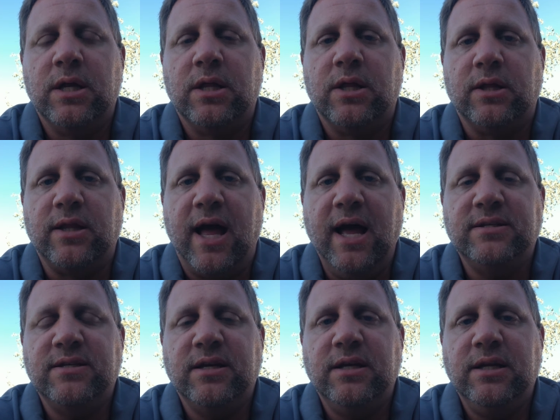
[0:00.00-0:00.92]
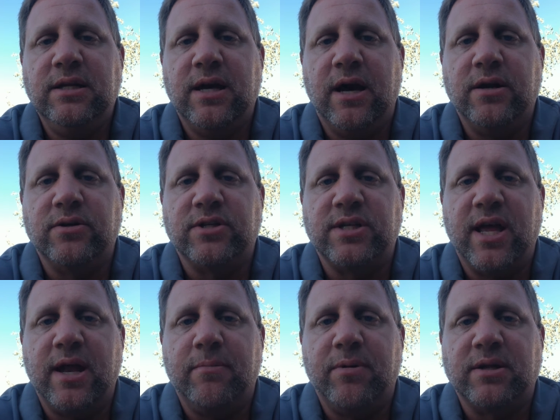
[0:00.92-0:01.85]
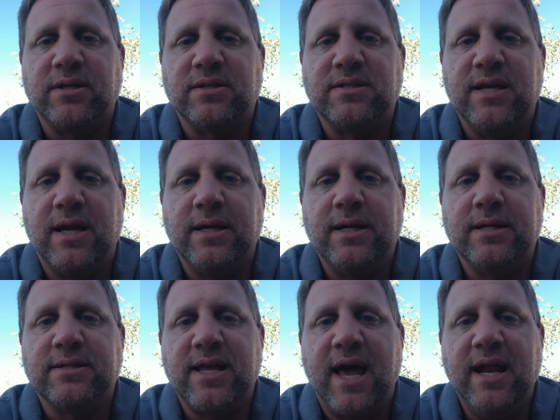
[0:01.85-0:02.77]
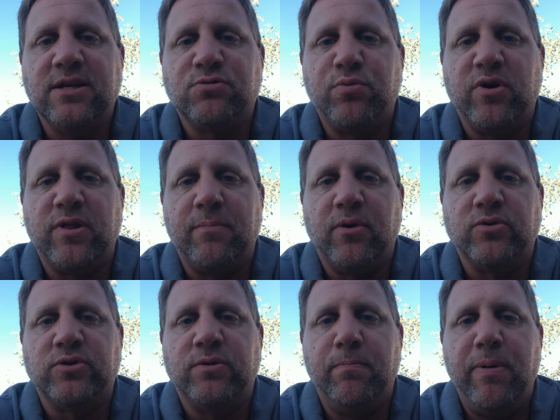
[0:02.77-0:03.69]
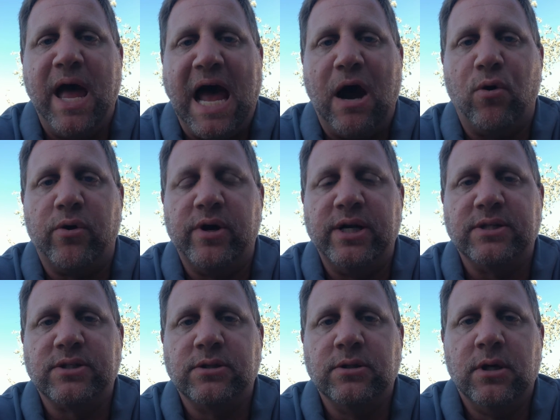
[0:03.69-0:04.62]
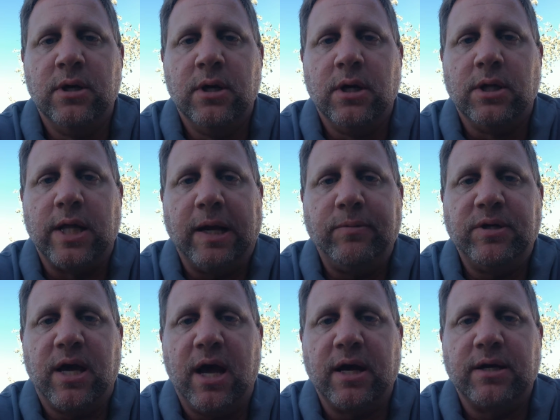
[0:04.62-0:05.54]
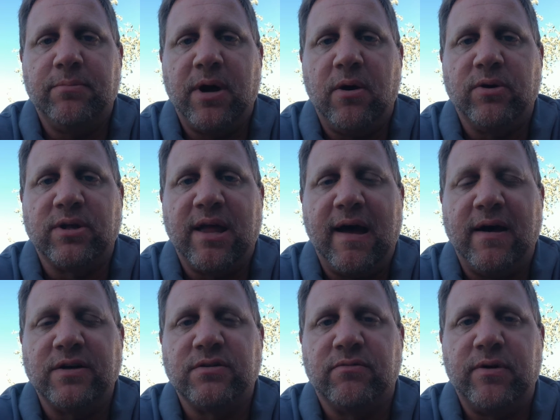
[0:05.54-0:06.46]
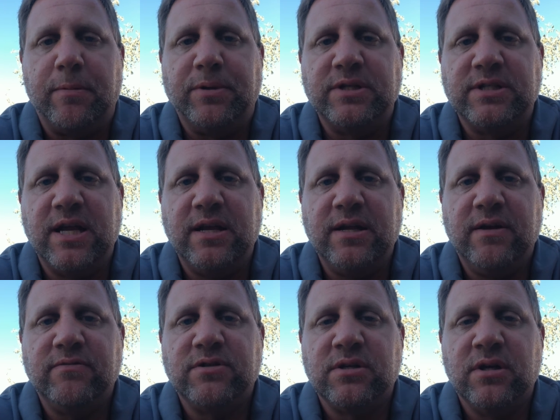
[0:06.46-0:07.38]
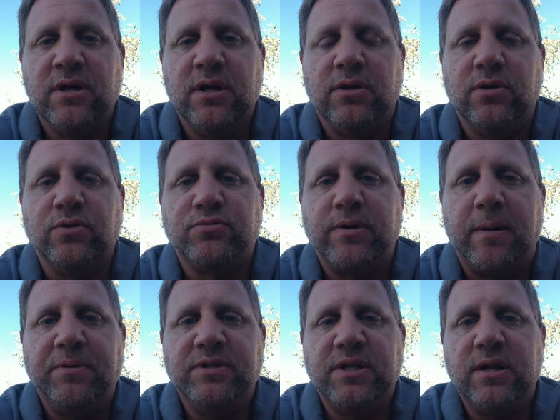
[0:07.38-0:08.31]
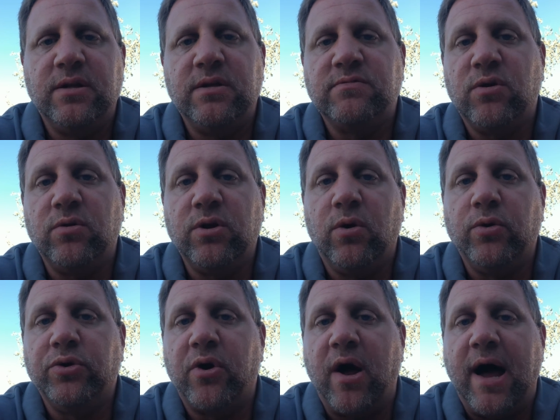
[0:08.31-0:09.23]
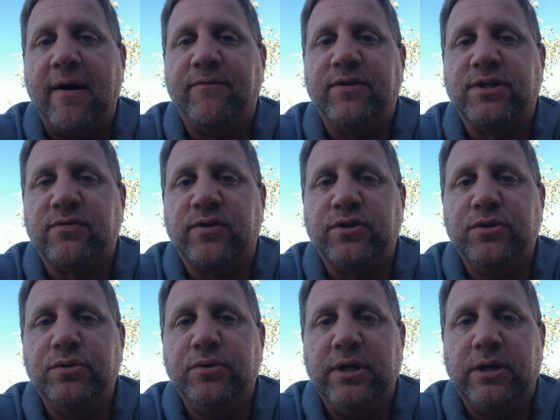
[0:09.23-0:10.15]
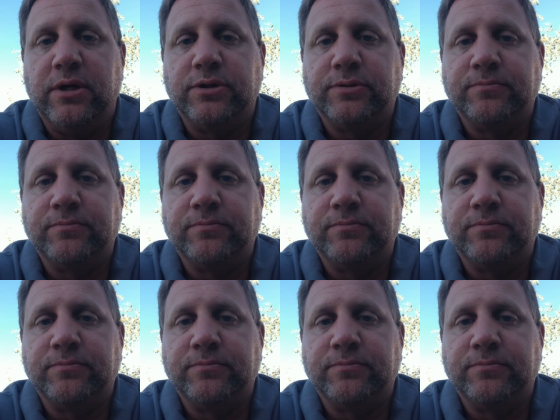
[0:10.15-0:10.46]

The last thing you need to understand about the Senate is that is where the most power is. Like we talked about with the House of Representatives, those representatives only hold their office for 2 years.